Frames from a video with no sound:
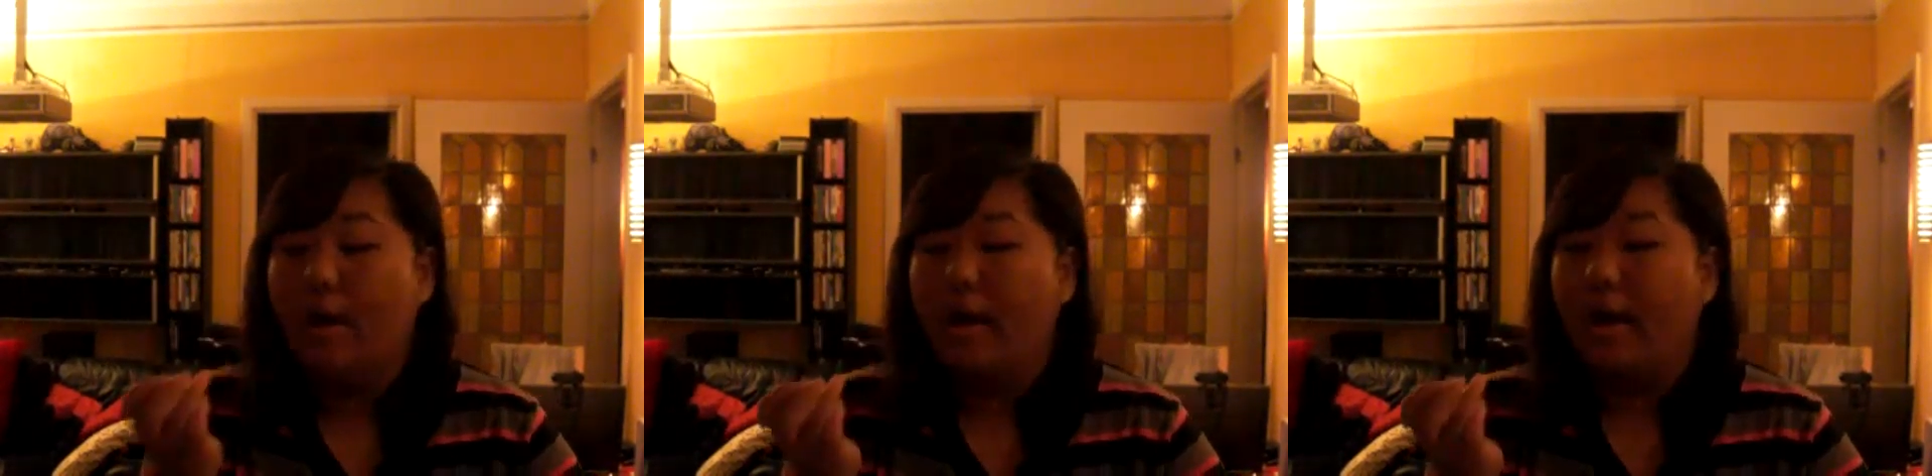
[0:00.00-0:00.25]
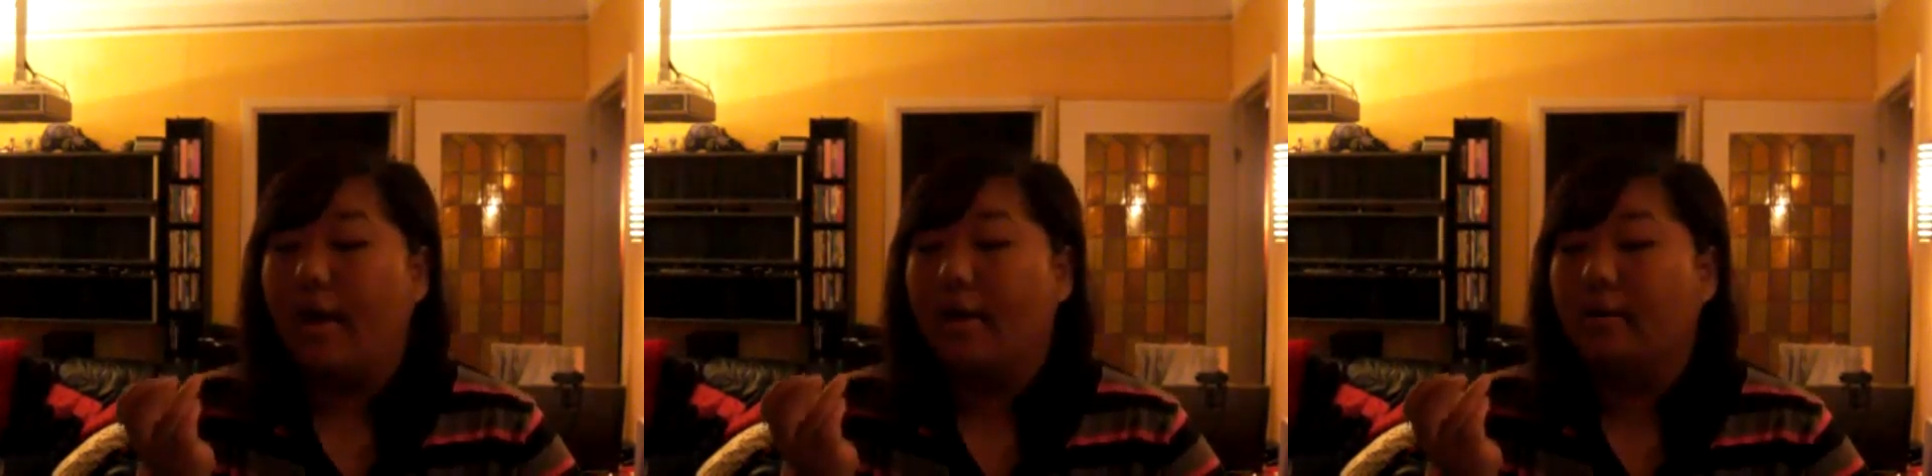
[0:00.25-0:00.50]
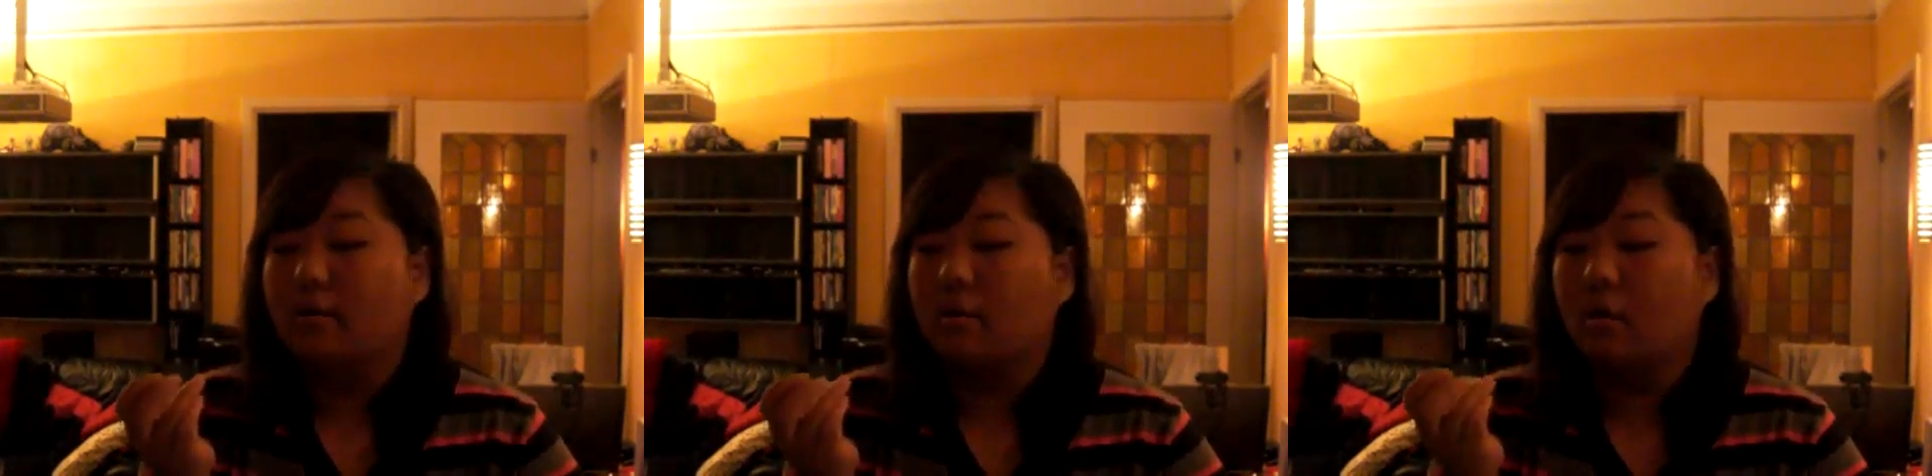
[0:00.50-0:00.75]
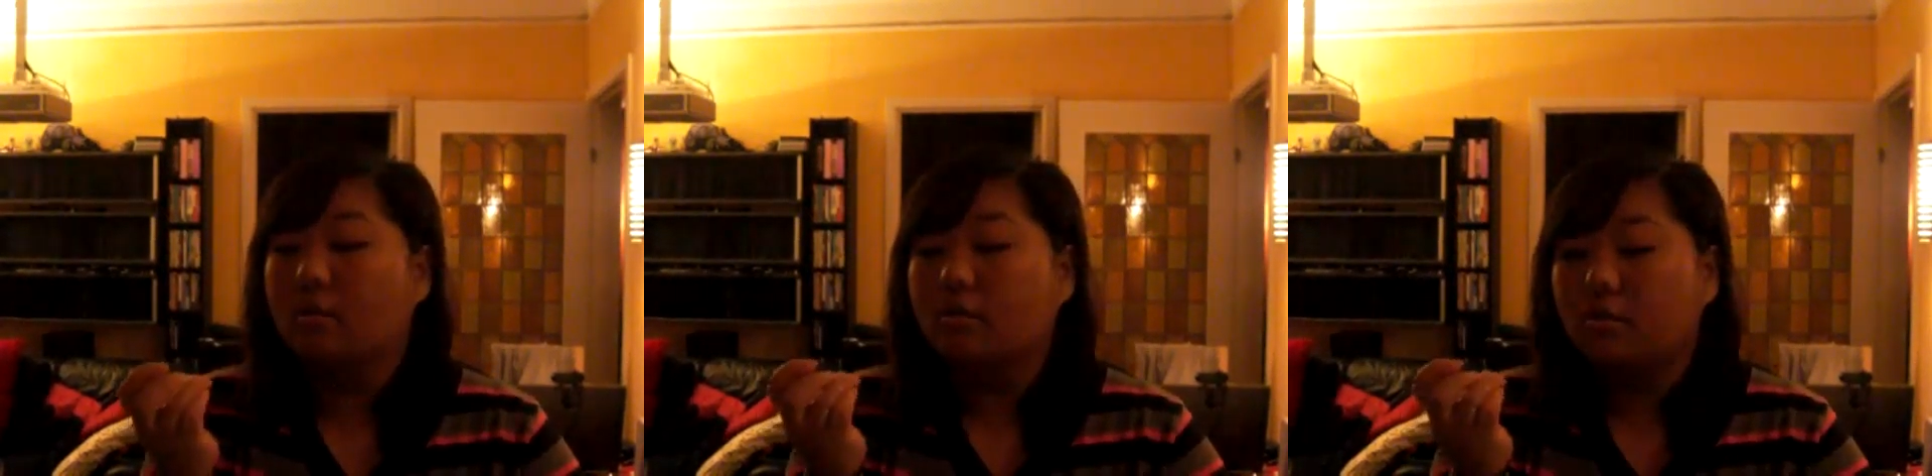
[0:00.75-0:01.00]
and
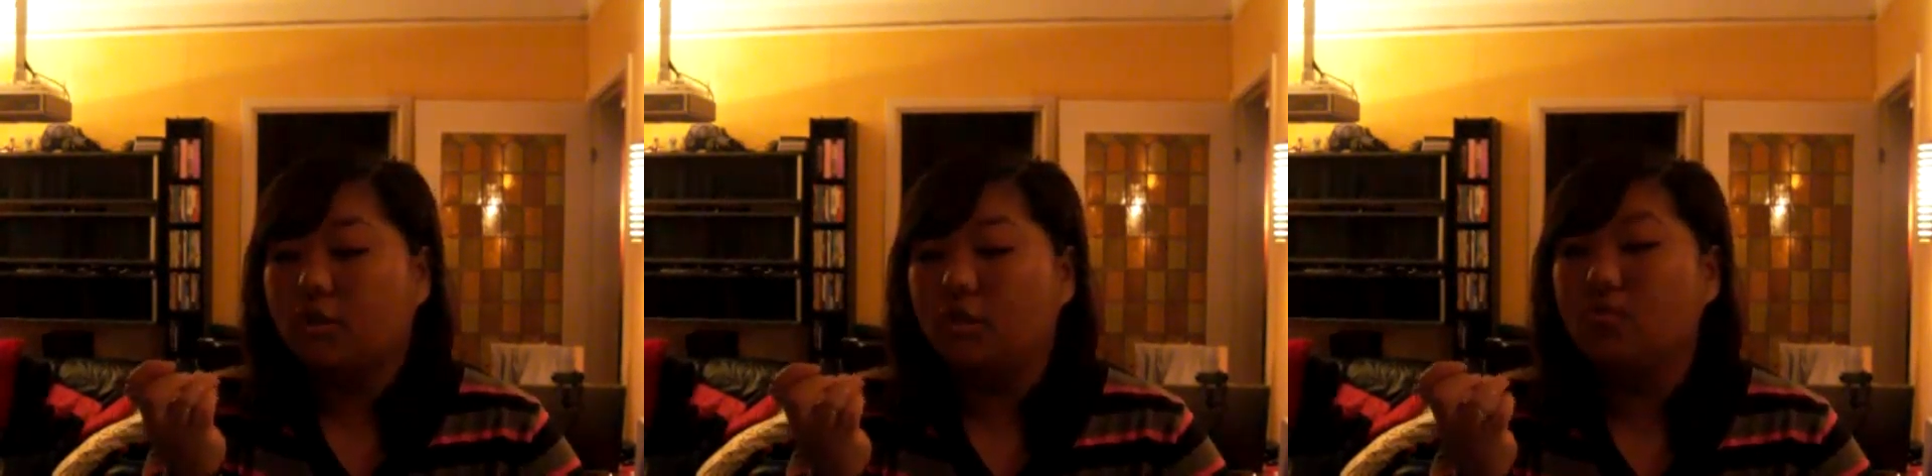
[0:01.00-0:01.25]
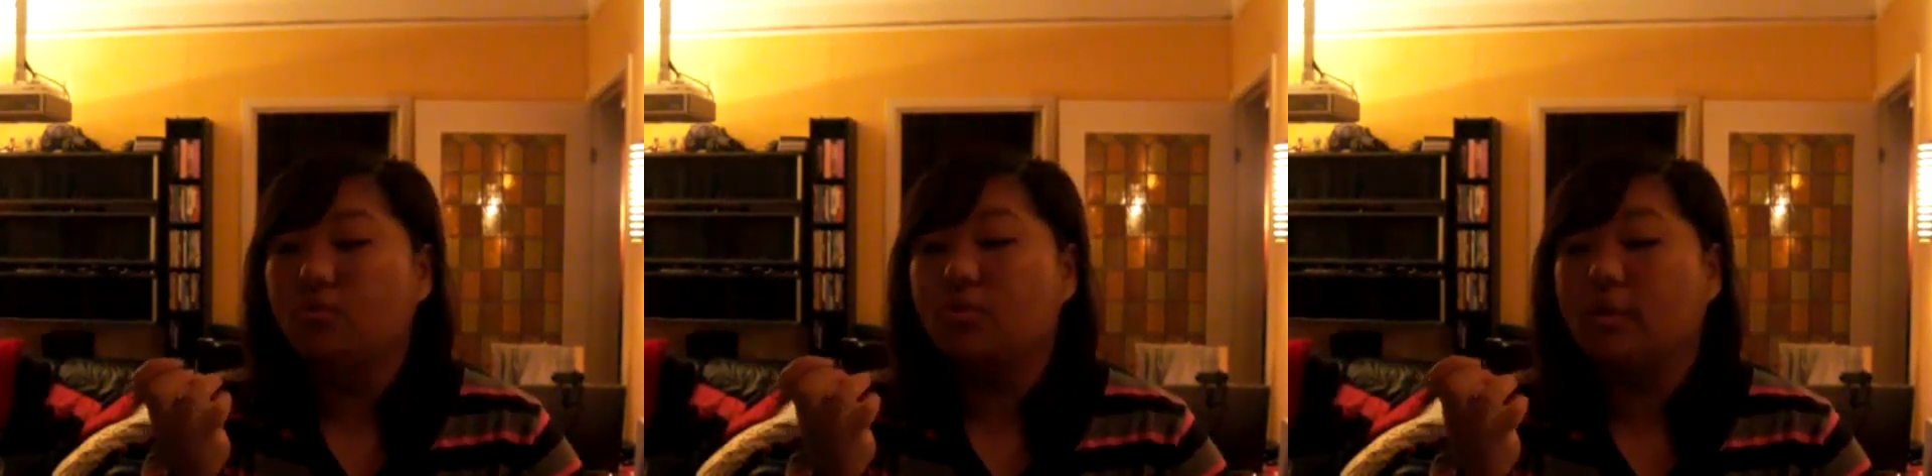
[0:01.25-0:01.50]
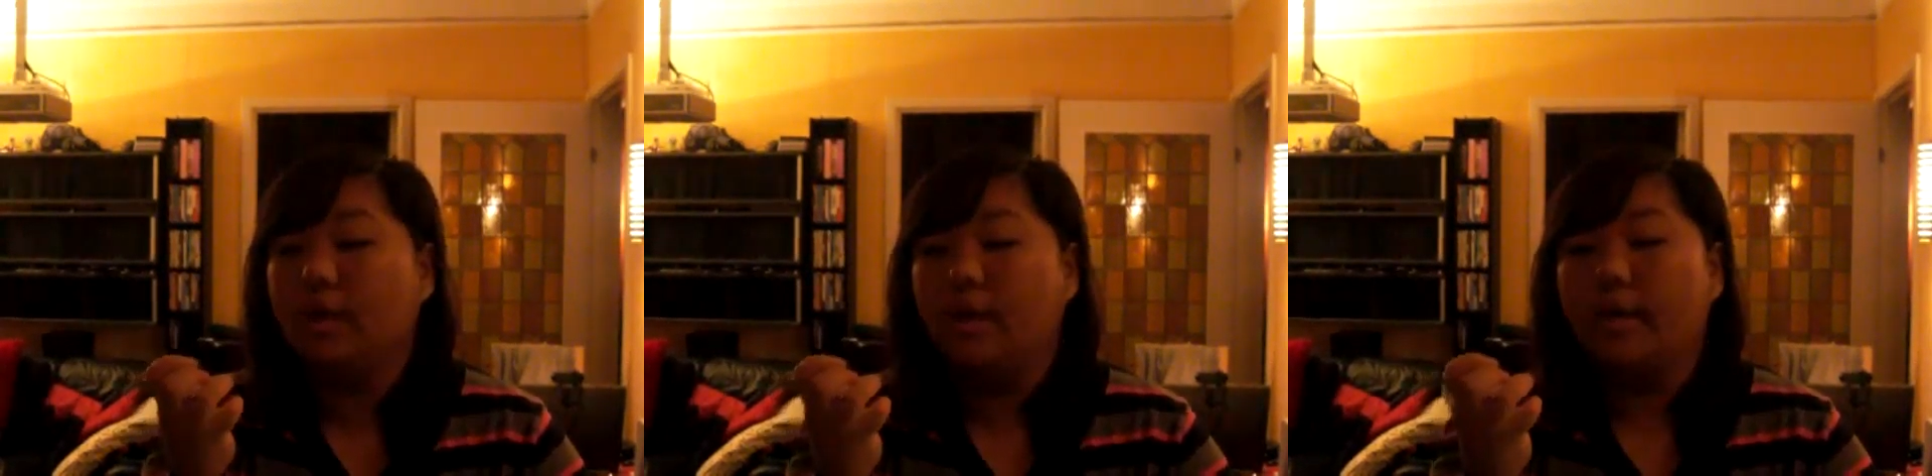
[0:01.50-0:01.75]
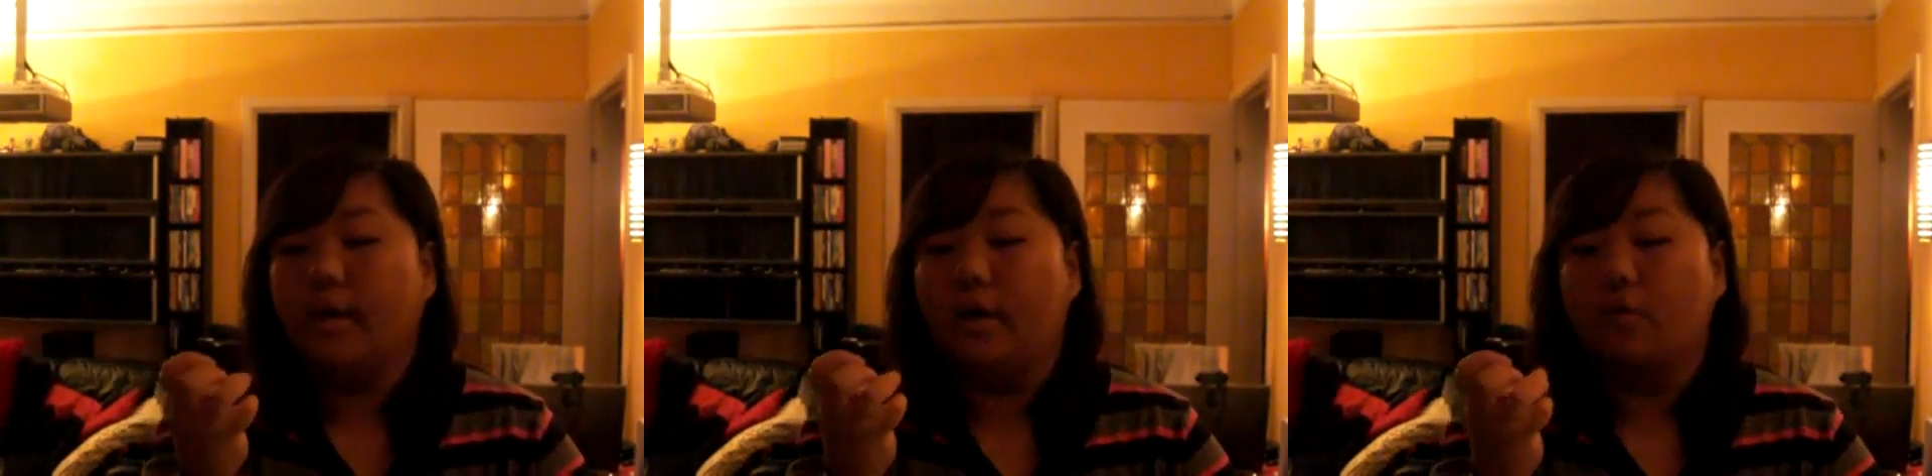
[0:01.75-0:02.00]
on
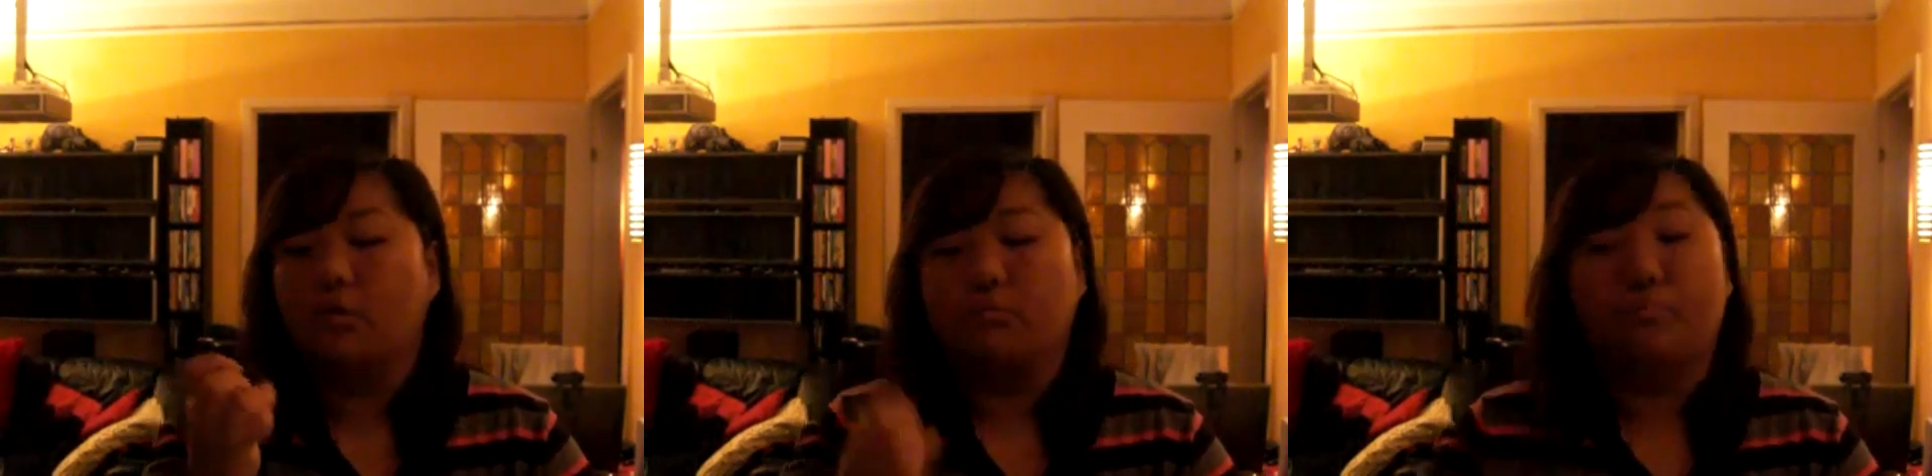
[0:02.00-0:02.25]
Tuesday I will